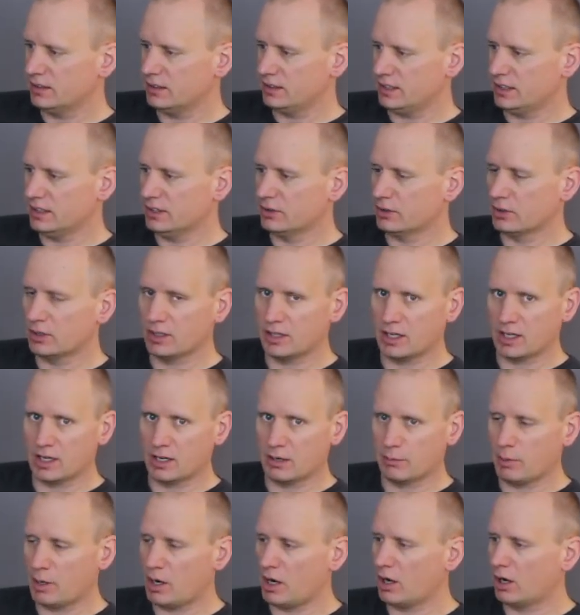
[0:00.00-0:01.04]
in the
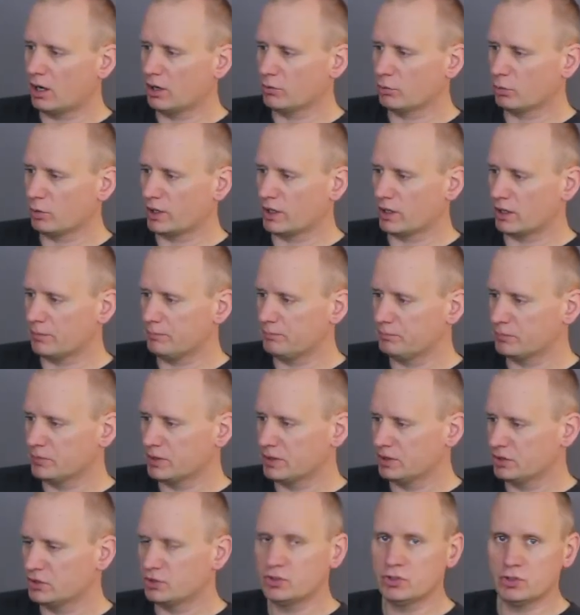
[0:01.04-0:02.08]
hardware
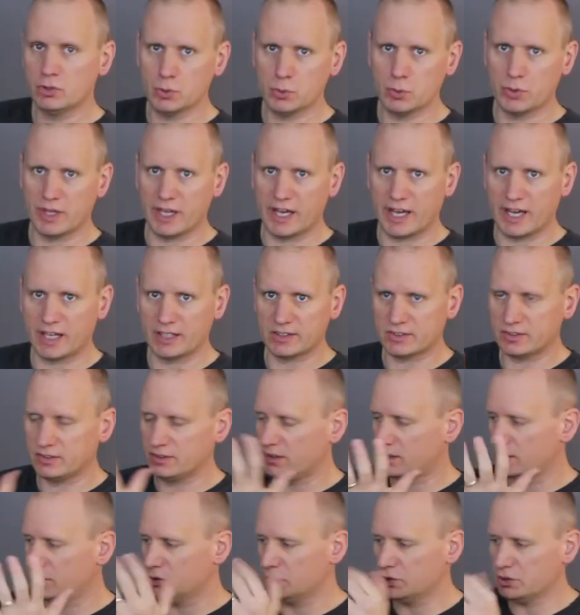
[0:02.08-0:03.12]
to that,
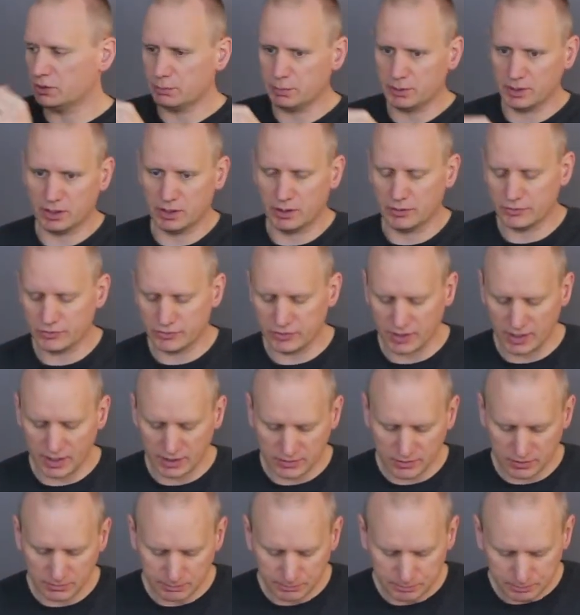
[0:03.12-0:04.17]
and you should be all
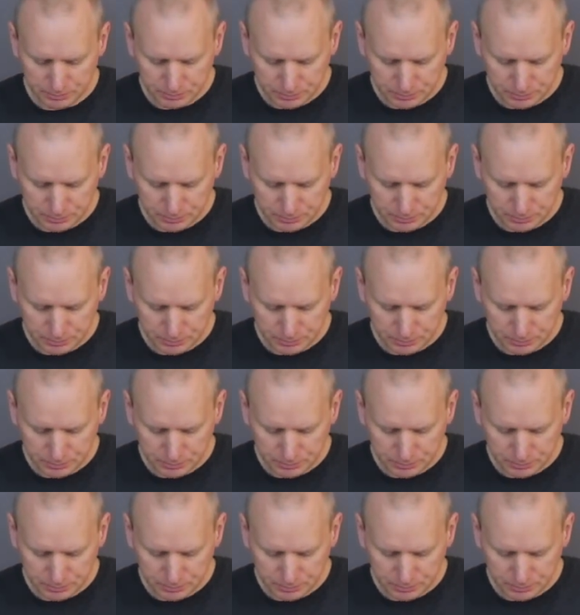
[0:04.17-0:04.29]
set.